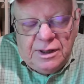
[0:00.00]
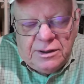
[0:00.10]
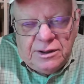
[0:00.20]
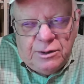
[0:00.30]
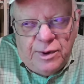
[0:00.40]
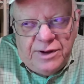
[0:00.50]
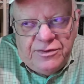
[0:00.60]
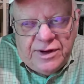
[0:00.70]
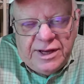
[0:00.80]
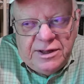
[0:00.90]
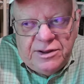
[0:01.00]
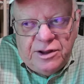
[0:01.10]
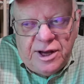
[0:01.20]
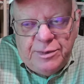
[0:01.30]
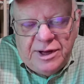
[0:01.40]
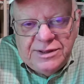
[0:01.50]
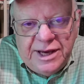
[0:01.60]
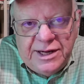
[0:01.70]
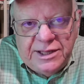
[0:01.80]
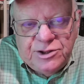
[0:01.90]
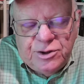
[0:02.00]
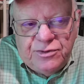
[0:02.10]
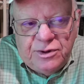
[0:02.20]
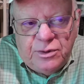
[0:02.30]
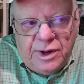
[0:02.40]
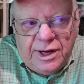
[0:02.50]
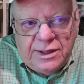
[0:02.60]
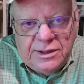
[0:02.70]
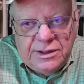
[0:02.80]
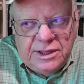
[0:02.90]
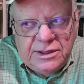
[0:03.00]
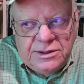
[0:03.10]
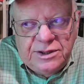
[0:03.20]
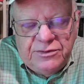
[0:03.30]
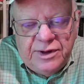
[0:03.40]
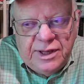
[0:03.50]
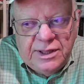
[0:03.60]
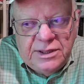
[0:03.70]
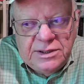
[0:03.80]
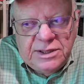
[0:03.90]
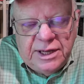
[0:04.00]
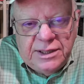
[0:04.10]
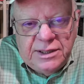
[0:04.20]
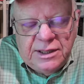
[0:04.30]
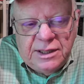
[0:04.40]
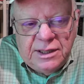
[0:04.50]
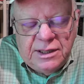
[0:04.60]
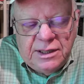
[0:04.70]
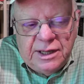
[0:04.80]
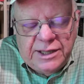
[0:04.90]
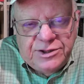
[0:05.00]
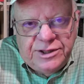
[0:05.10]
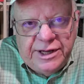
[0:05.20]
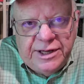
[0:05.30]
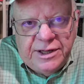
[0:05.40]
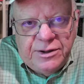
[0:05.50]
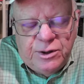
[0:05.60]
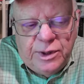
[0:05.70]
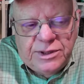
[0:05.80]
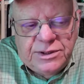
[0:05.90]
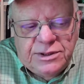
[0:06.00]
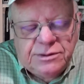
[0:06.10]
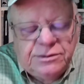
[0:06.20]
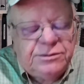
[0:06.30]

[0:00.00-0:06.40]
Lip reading: So the wife kind of thought about that answer for a while, and then she finally asked yet another question.